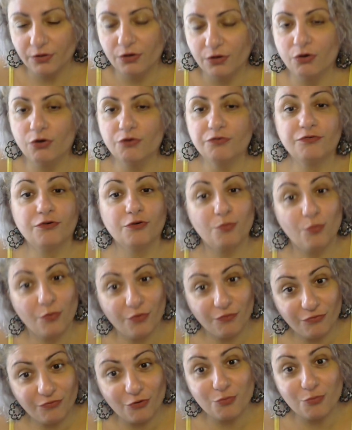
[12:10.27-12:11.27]
Or
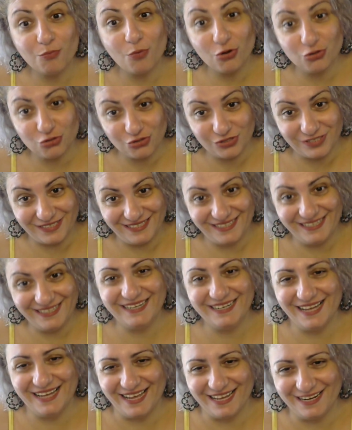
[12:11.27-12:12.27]
for mostly
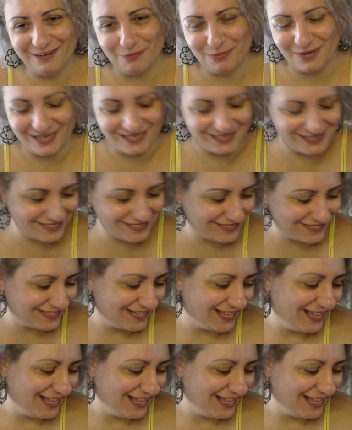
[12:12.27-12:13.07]
9 months.